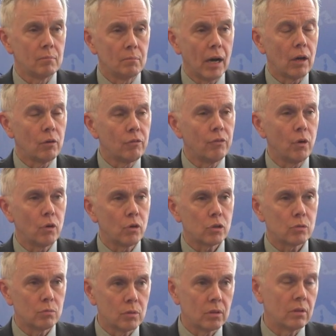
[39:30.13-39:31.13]
My own
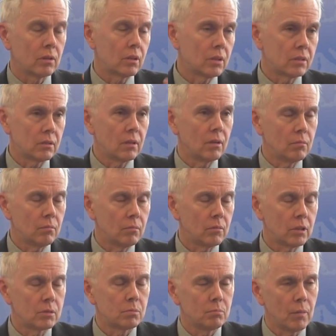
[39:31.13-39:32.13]
focus would,
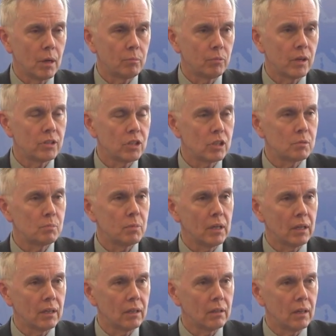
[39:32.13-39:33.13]
and my prejudice
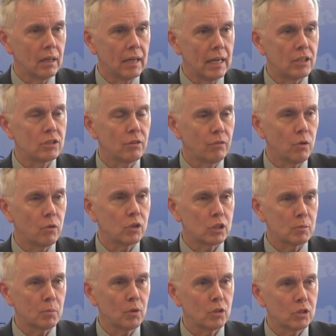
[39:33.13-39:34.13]
being a, an
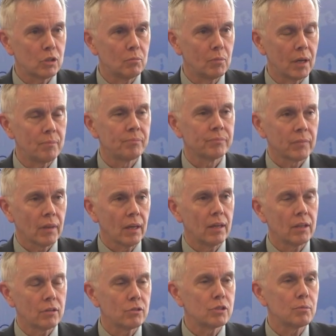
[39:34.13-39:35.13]
Asia-focused person, but I
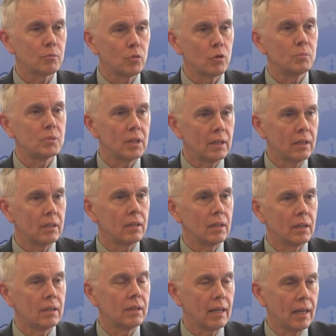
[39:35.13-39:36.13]
think there's some groups in,
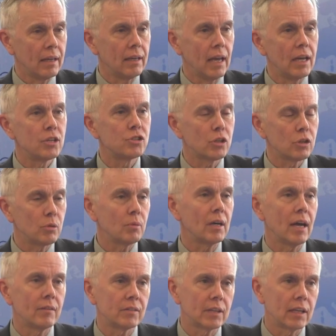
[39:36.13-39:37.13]
in Asia that
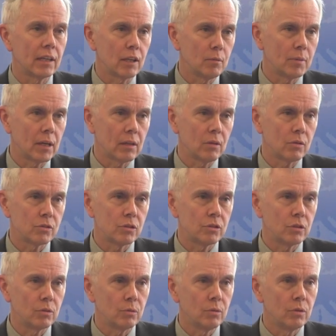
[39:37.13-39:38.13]
we have to get a little bit closer
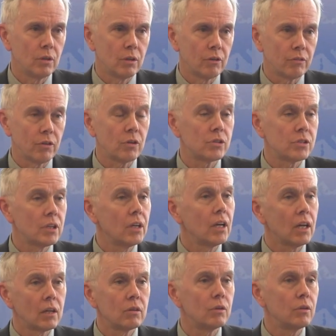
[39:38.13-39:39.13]
to first,
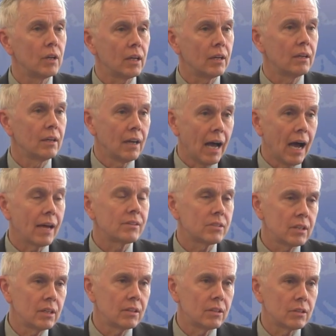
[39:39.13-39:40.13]
including
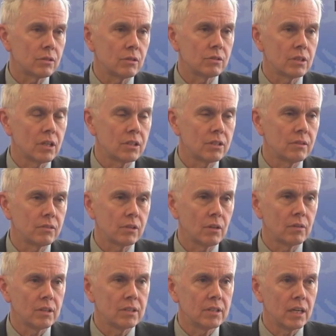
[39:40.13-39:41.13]
ASEAN, the Association of
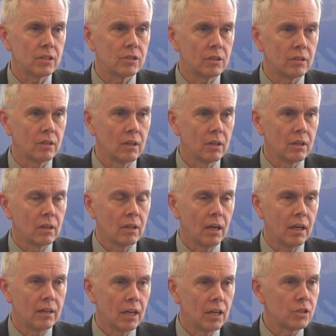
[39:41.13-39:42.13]
Southeast Asian
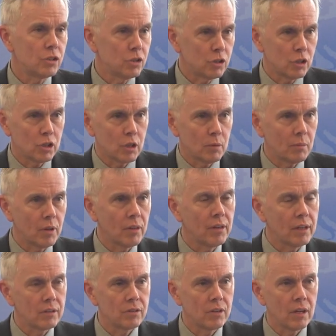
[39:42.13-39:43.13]
uh, Nations, and some of
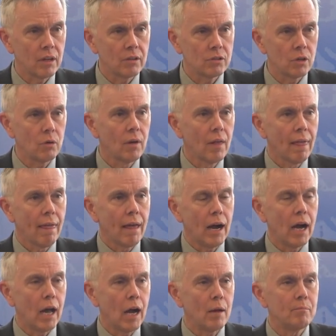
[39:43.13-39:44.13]
the things there. So
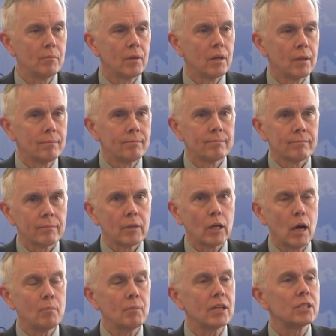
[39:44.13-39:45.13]
I, am
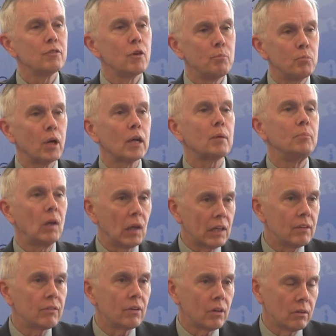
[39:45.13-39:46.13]
I'm, I'm less of a BRIC
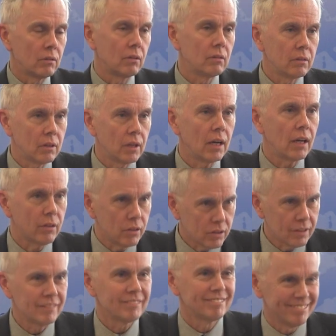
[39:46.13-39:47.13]
believer than
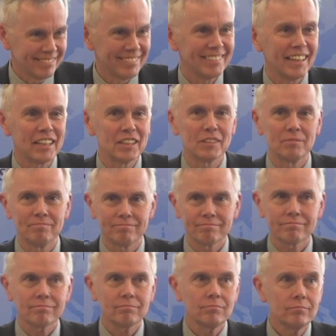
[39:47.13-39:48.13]
others. Thanks.
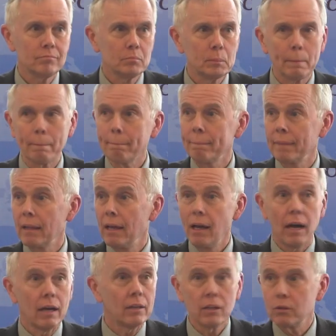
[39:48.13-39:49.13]

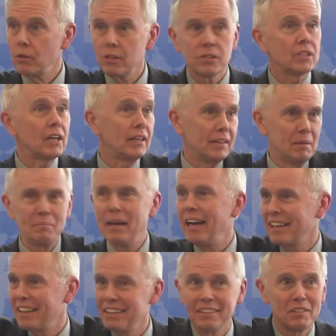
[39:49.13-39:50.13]
I'm going to go to this side and then
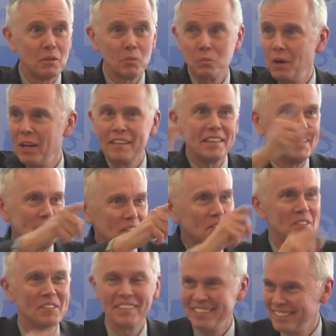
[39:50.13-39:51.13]
back, so oh, one and
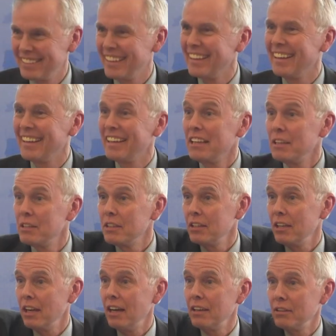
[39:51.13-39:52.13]
two.
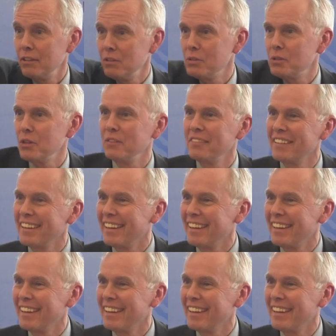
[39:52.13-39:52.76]
Uh, you, sir.